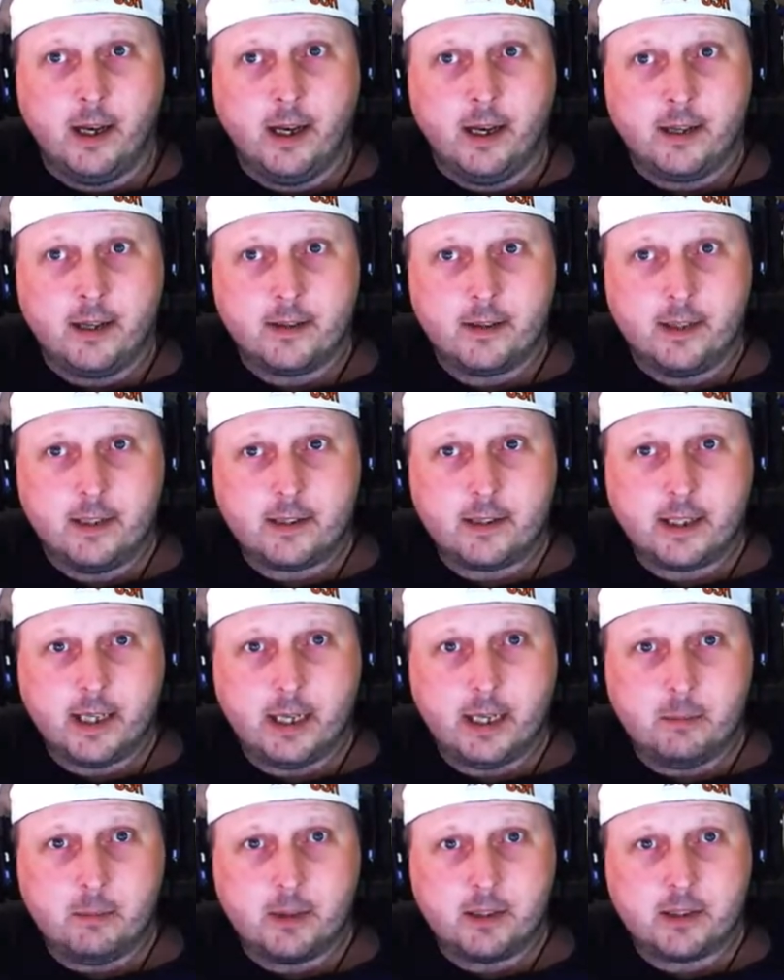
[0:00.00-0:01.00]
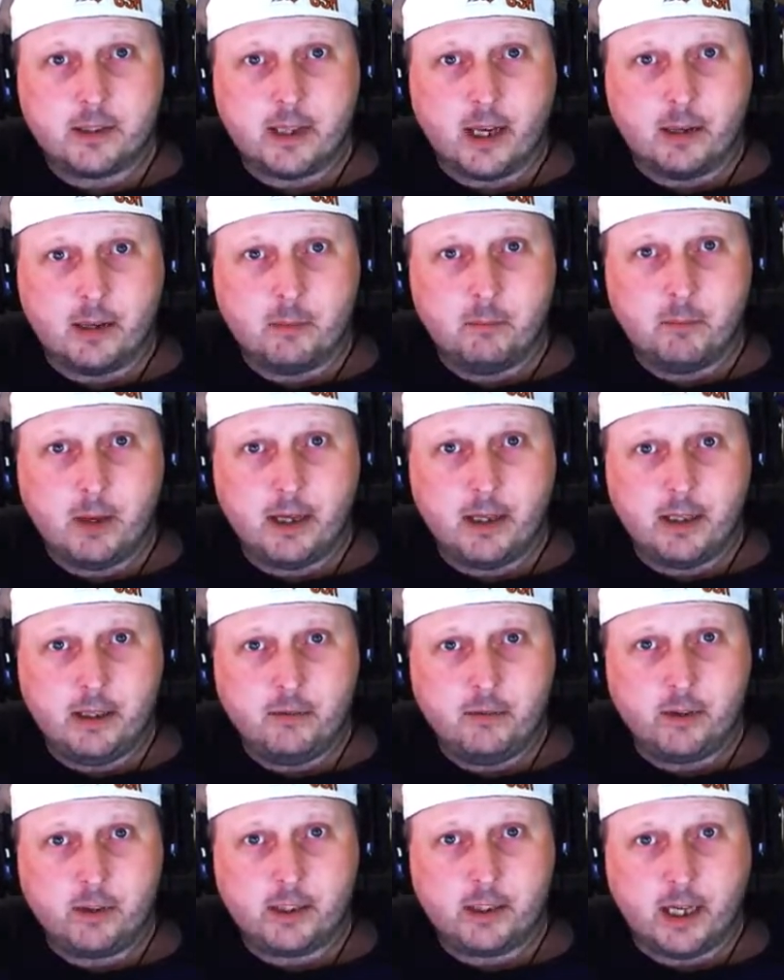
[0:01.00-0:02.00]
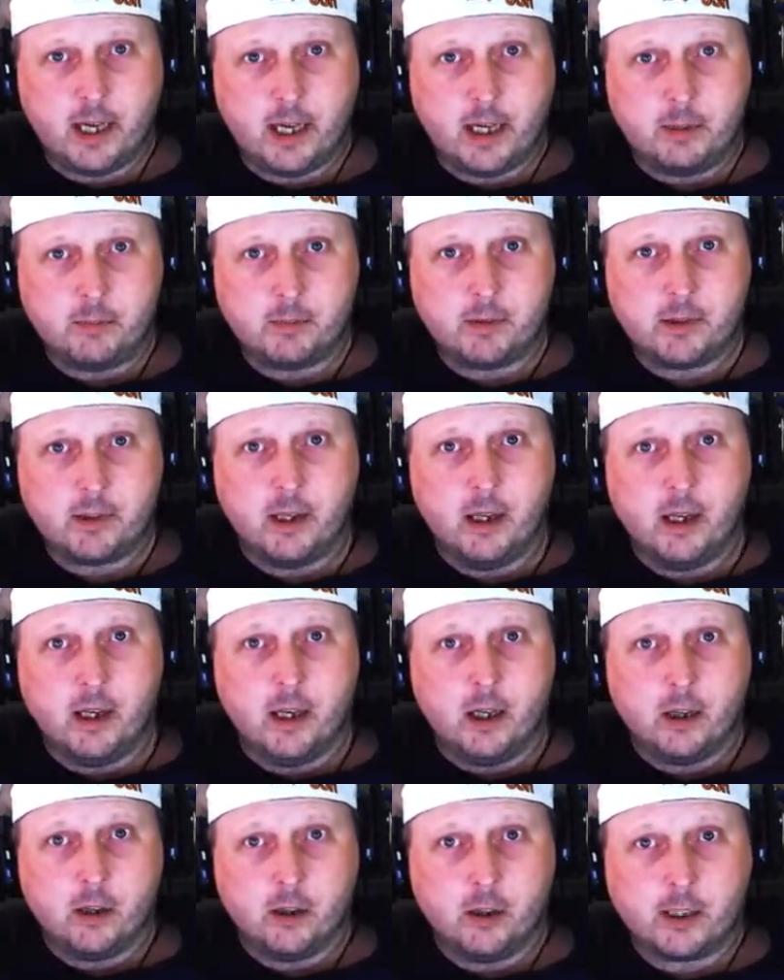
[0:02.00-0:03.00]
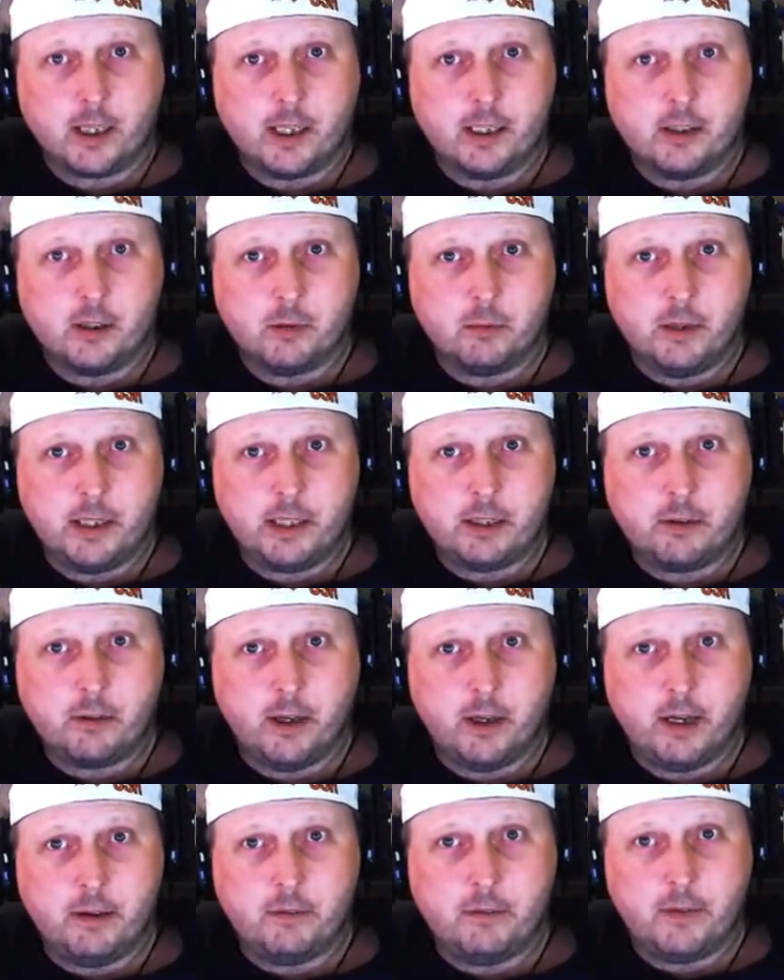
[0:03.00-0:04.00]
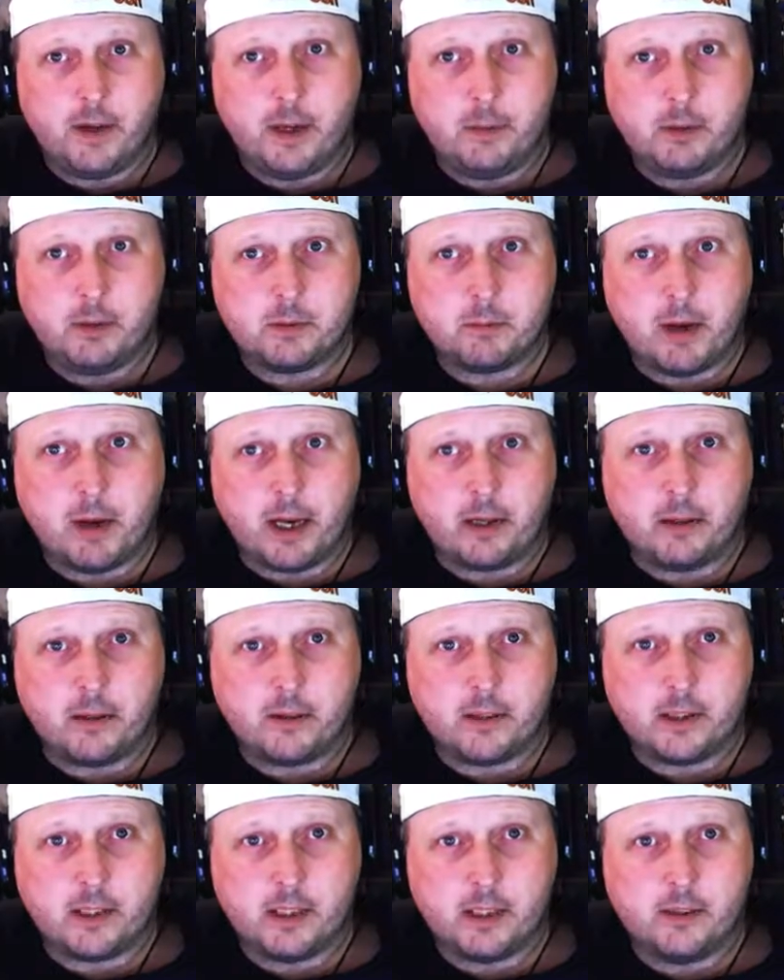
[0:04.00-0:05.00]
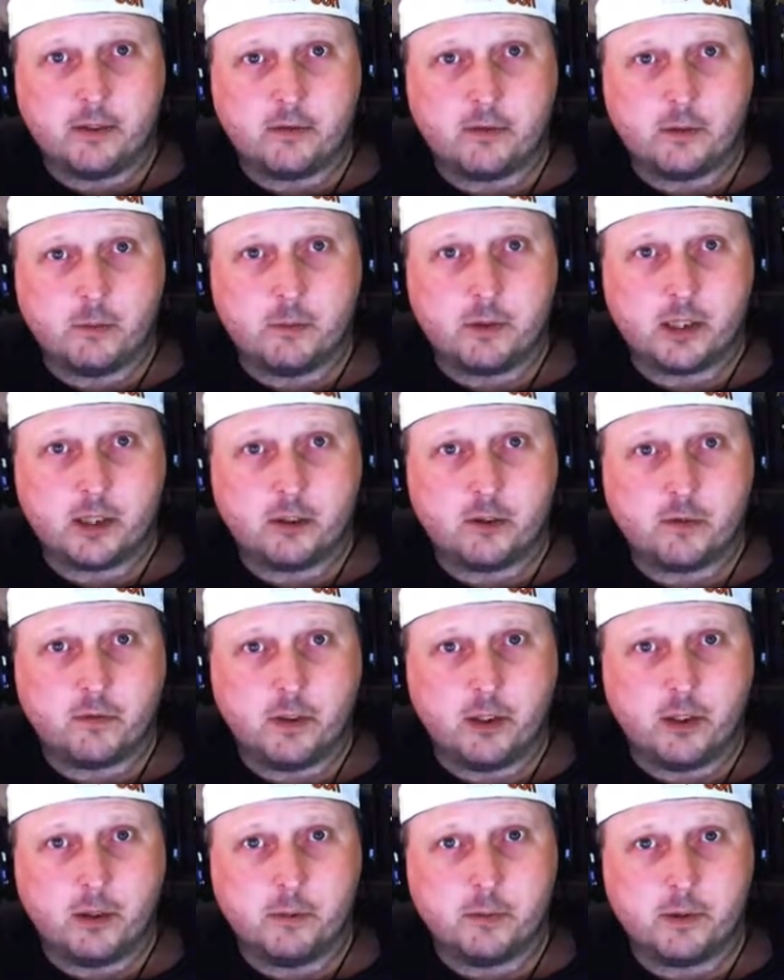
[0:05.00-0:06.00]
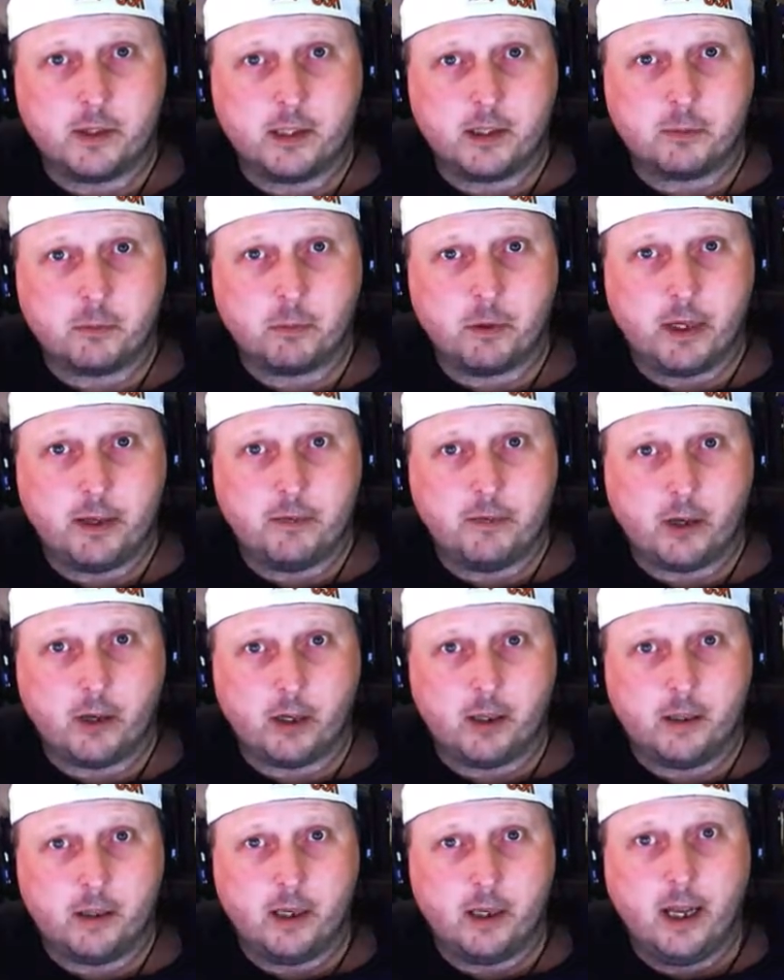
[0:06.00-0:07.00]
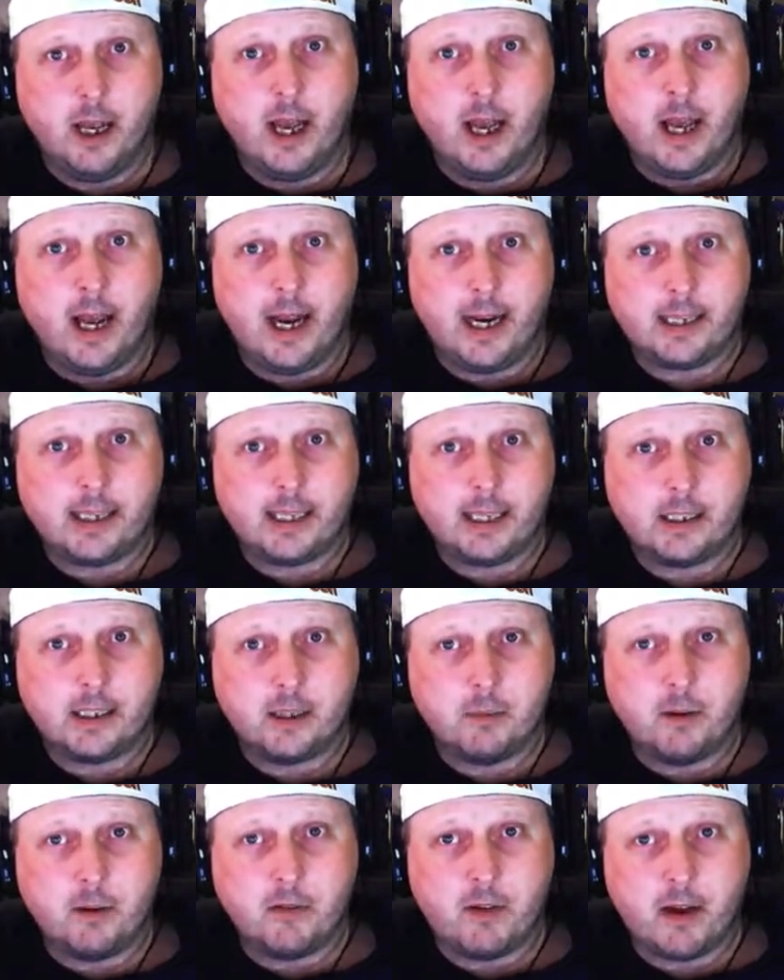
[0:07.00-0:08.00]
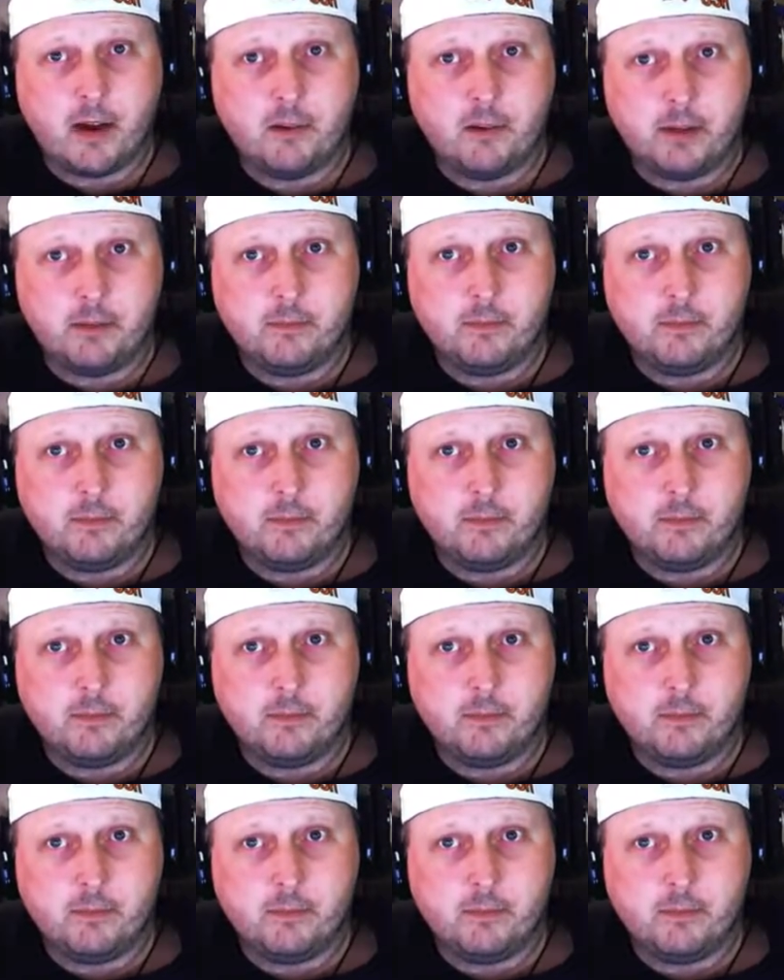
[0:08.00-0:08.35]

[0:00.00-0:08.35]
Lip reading: This game is set in medieval times, looking to recreate famous battle scenes from such films as Braveheart and Kingdom of Heaven.